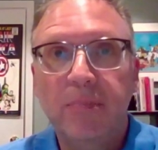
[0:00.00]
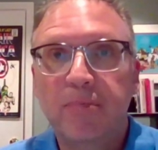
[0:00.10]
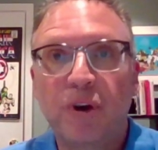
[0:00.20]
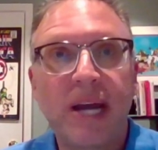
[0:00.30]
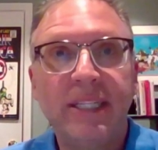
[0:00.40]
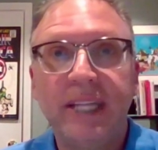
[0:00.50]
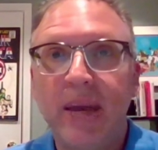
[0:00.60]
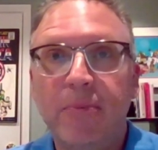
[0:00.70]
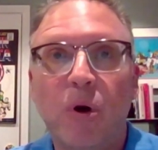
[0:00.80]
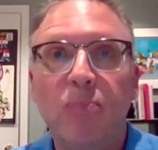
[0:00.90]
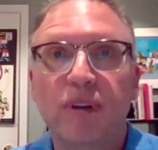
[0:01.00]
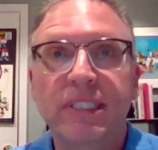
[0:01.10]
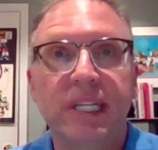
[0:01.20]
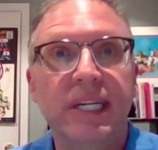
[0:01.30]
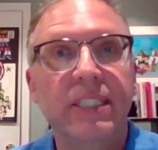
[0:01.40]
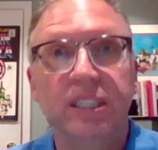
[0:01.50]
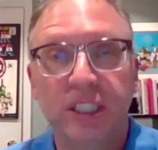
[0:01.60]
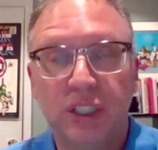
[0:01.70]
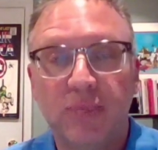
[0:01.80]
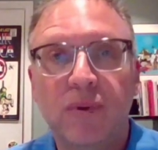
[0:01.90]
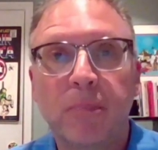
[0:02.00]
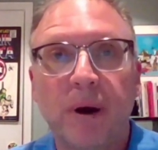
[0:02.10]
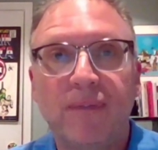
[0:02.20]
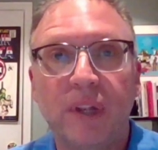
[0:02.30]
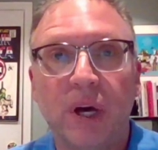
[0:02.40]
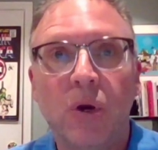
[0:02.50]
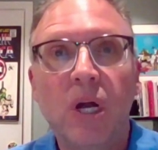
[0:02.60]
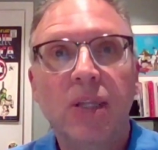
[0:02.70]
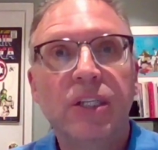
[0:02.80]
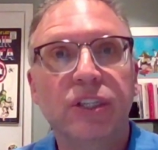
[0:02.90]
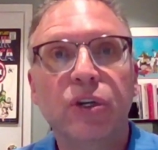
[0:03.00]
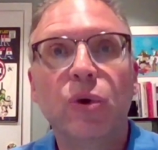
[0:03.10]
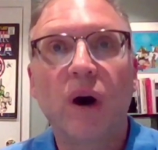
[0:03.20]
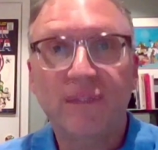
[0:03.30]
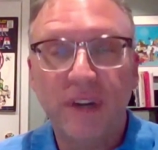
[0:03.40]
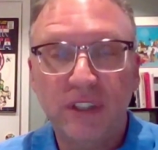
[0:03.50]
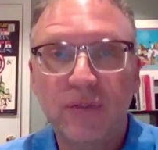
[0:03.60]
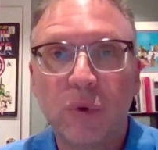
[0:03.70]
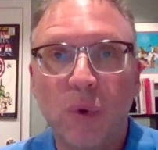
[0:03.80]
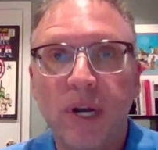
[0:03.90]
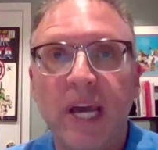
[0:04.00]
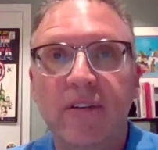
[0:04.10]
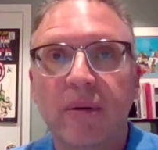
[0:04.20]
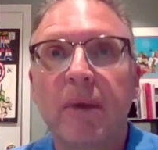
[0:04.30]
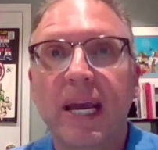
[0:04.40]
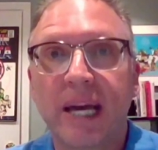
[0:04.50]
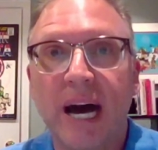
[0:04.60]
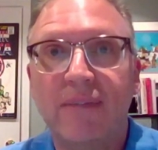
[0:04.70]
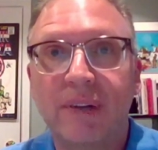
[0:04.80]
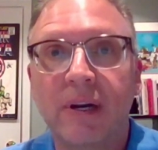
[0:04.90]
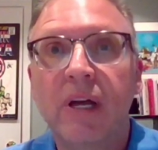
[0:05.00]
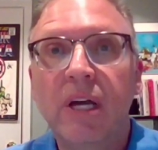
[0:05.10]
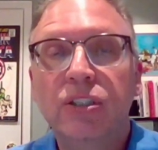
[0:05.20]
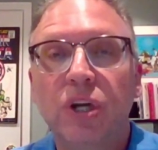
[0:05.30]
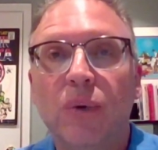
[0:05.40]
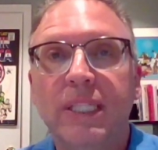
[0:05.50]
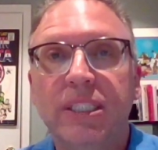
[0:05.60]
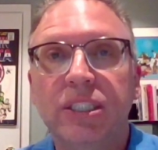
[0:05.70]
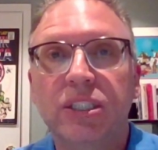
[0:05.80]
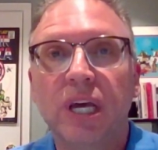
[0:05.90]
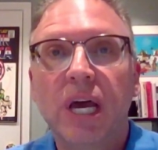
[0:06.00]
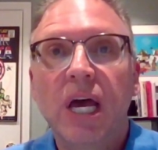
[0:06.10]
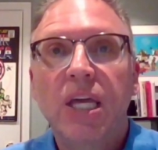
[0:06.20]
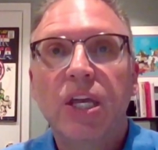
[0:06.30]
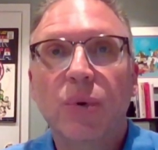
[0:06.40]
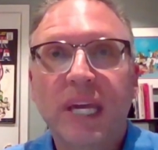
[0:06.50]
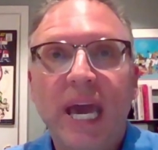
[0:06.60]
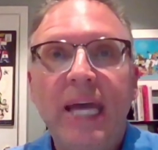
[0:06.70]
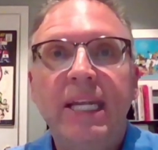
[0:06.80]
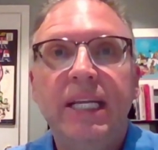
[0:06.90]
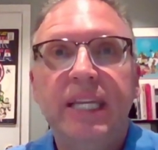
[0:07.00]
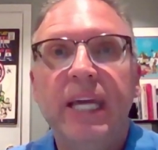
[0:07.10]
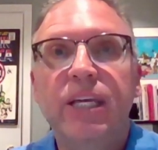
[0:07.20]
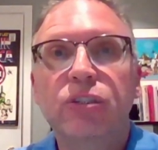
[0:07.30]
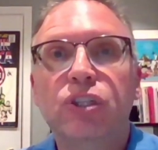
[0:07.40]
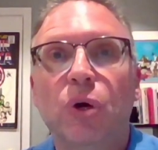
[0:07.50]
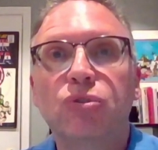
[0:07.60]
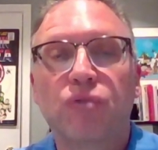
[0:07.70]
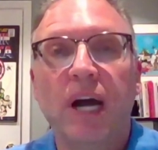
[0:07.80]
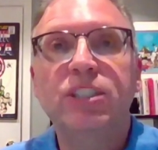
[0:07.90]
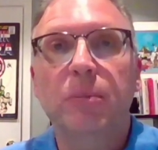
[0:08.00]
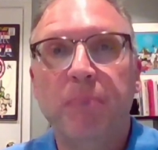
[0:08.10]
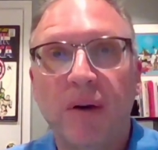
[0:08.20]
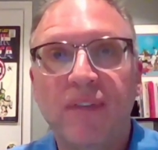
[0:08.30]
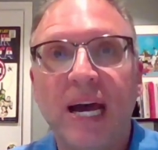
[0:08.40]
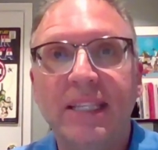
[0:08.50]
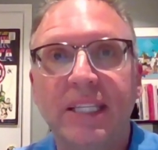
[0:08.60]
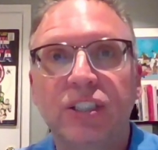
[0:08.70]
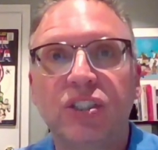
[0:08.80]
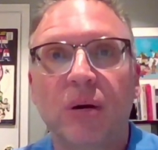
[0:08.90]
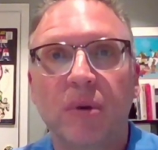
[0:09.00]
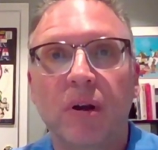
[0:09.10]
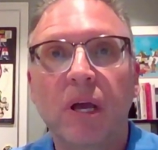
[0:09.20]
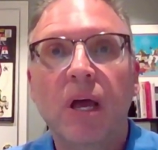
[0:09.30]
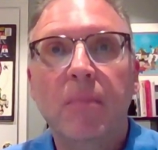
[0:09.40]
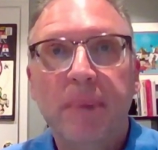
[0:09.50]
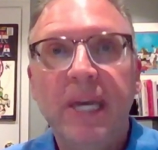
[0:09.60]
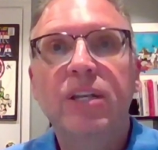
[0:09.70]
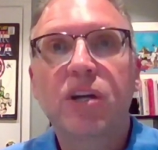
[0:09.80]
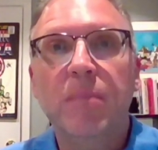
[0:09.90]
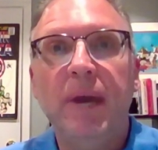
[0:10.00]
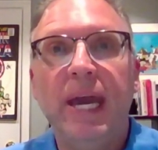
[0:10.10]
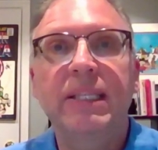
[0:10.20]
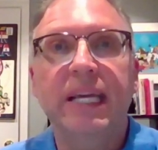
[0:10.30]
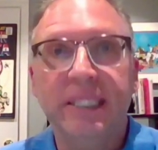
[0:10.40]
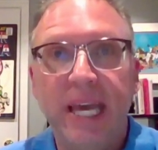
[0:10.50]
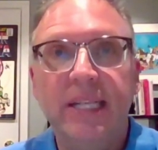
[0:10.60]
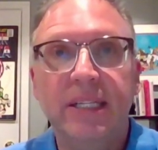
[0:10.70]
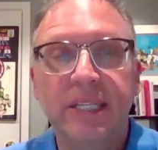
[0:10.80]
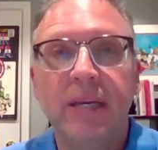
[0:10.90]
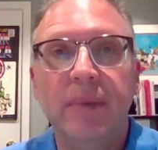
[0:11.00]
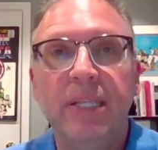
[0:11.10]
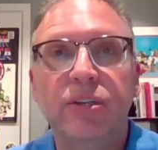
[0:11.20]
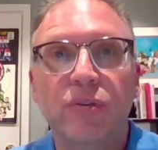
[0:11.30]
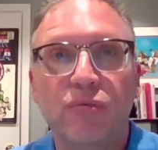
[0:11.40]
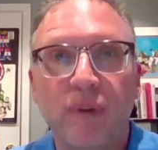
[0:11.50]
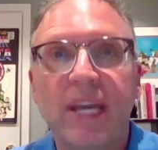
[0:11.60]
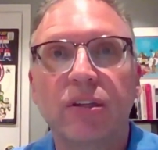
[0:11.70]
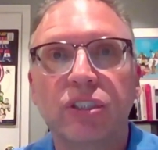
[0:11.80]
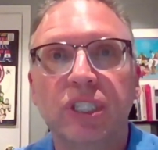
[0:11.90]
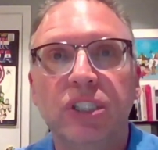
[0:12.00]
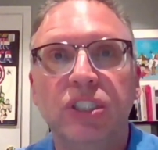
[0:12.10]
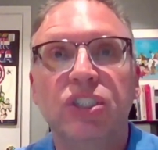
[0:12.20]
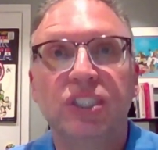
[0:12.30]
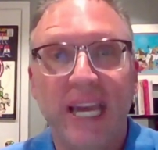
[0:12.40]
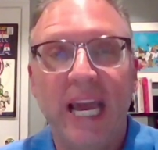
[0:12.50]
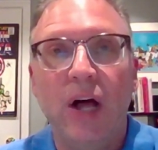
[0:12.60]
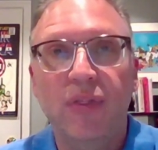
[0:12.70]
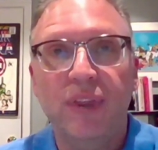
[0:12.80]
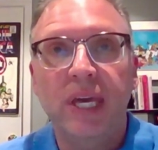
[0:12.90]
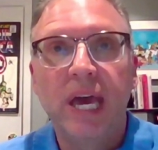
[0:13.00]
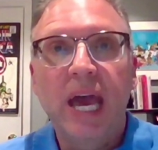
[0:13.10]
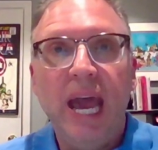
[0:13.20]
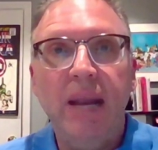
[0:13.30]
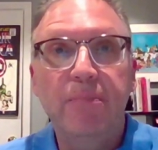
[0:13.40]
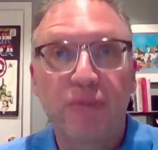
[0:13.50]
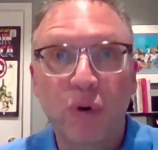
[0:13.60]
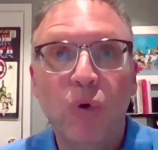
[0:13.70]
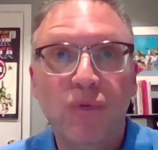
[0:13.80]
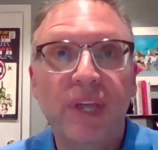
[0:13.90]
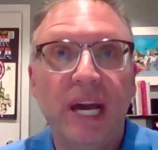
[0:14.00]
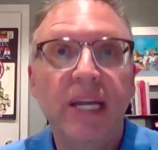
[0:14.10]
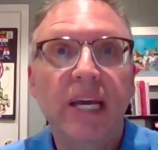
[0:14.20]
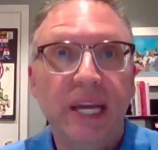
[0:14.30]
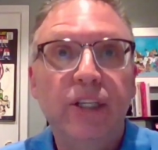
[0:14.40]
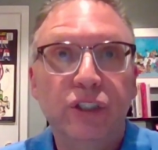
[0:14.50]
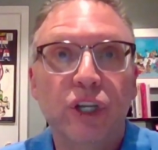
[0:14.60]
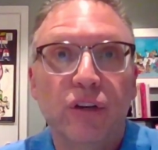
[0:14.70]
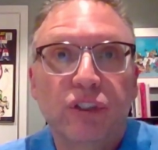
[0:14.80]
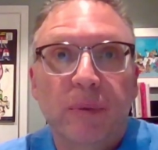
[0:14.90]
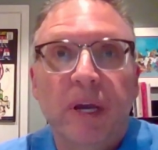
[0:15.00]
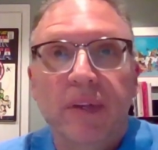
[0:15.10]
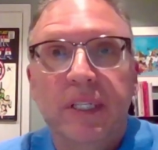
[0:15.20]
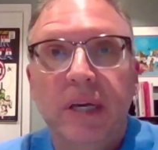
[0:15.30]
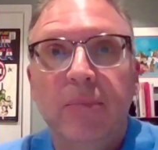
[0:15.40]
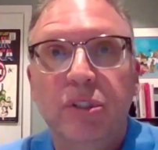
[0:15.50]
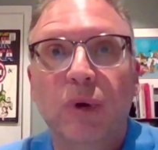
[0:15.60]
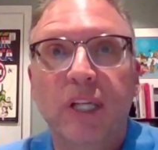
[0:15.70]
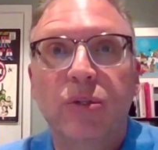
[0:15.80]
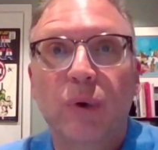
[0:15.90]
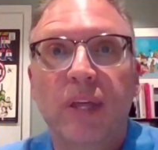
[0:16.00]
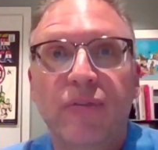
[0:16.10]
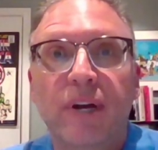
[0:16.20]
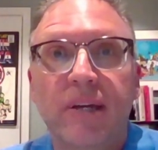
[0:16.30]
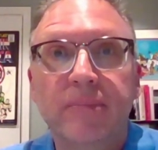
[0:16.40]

Brian Daboll brings in his system from Buffalo. There's a new offensive coordinator in Mike Kafka. So it's just, you know, can Daniel Jones rise above that this summer, be in command, and take the team into the regular season, stay healthy, and prove that he deserves to be on the team in 2023.